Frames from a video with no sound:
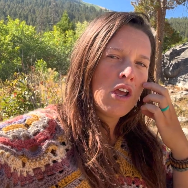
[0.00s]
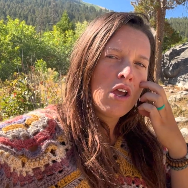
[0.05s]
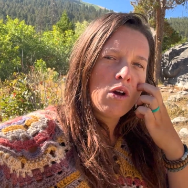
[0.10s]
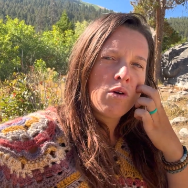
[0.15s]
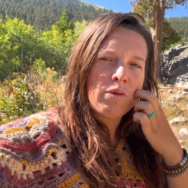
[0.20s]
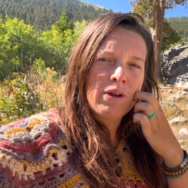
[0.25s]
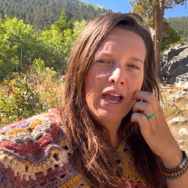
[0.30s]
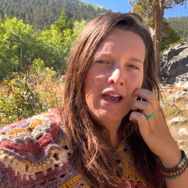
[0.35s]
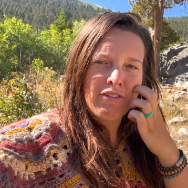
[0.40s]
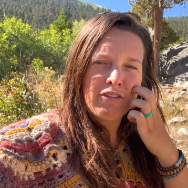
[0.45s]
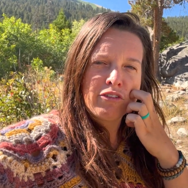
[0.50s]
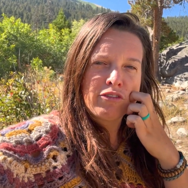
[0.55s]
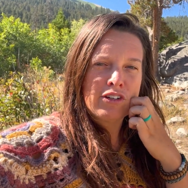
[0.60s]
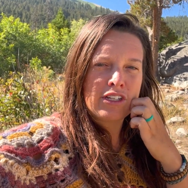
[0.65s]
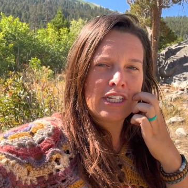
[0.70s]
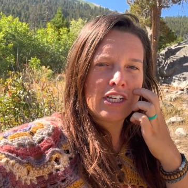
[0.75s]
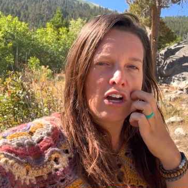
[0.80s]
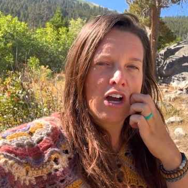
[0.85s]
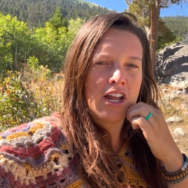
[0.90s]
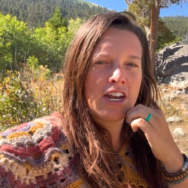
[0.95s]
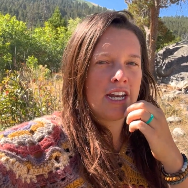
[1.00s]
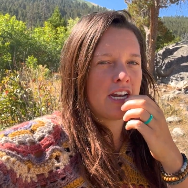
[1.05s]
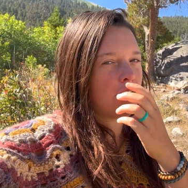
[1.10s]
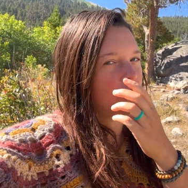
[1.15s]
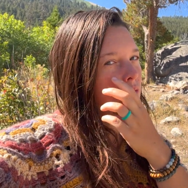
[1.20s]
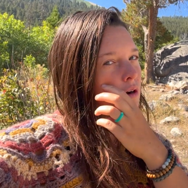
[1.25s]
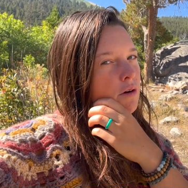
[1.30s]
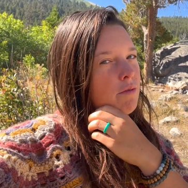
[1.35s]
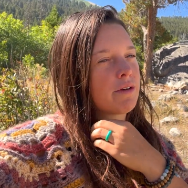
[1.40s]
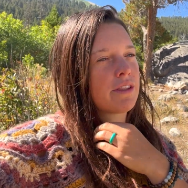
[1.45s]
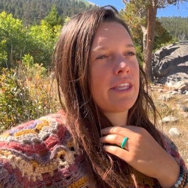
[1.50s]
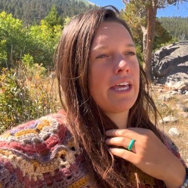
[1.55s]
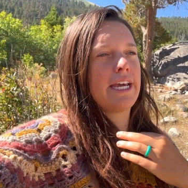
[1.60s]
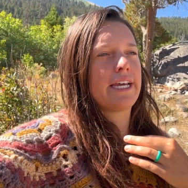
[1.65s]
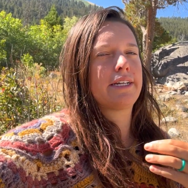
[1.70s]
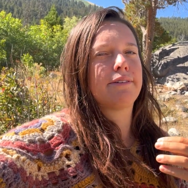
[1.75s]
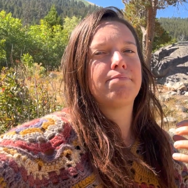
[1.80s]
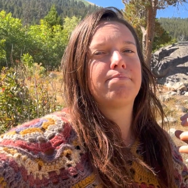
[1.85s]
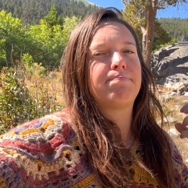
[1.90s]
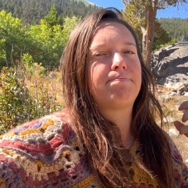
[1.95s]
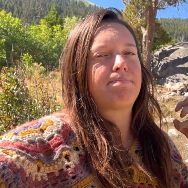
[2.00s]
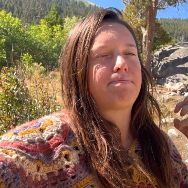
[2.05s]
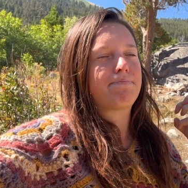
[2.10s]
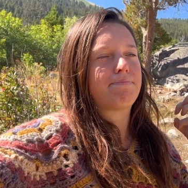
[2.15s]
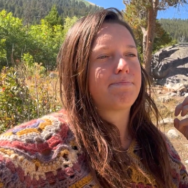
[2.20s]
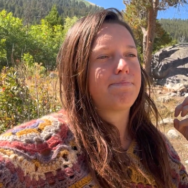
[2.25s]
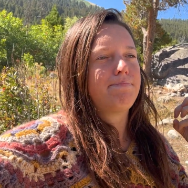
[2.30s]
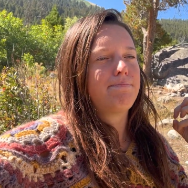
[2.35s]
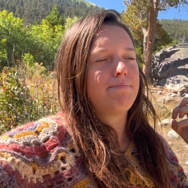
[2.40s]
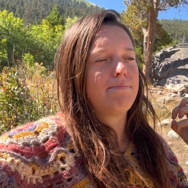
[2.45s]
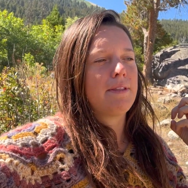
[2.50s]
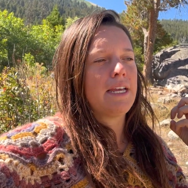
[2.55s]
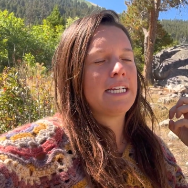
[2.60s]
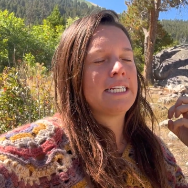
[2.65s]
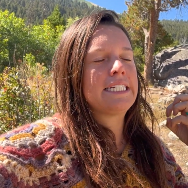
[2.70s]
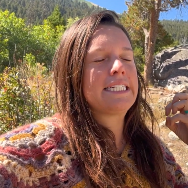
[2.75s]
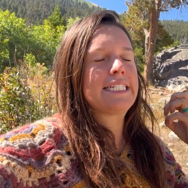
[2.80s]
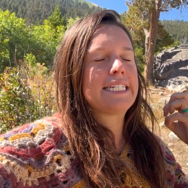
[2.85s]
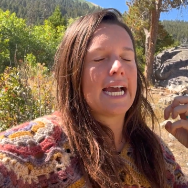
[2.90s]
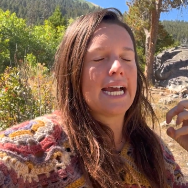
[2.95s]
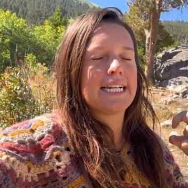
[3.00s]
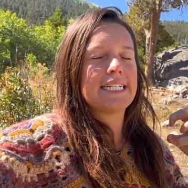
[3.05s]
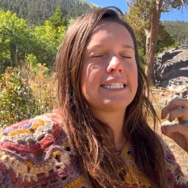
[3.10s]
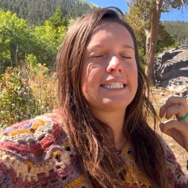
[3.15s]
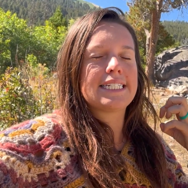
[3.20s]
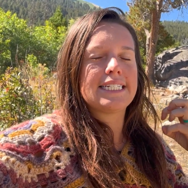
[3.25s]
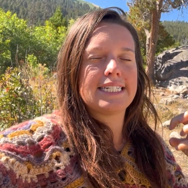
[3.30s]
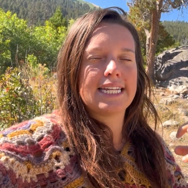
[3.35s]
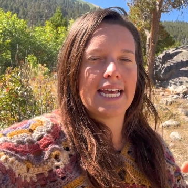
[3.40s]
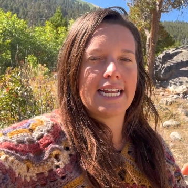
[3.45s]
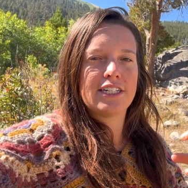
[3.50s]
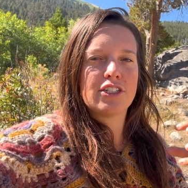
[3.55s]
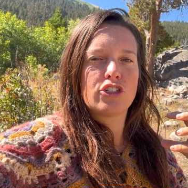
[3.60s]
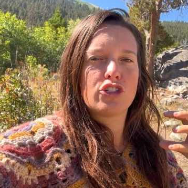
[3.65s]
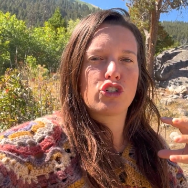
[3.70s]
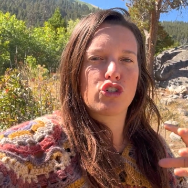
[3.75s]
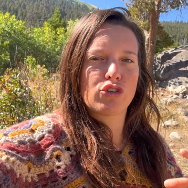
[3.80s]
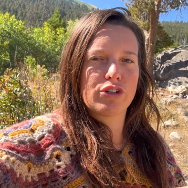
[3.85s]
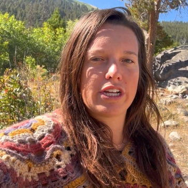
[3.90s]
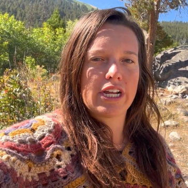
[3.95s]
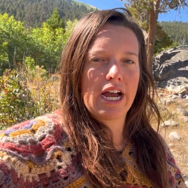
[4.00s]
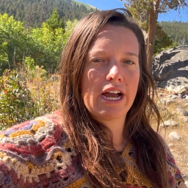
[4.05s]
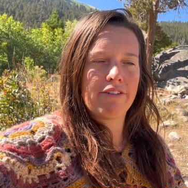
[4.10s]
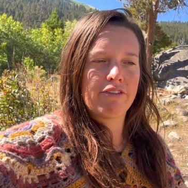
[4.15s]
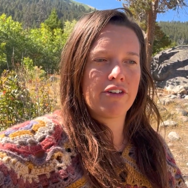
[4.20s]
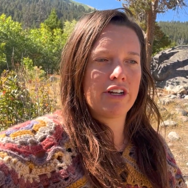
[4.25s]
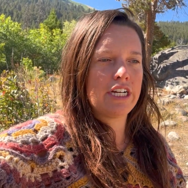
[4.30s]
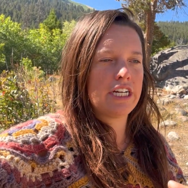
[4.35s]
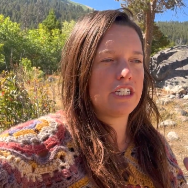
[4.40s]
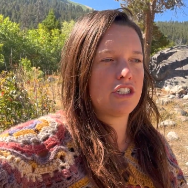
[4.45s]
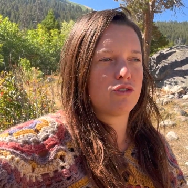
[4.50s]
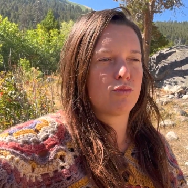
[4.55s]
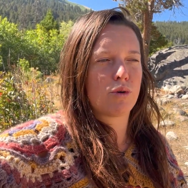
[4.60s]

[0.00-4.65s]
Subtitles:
we haven't really gone anywhere with like dense tree coverage.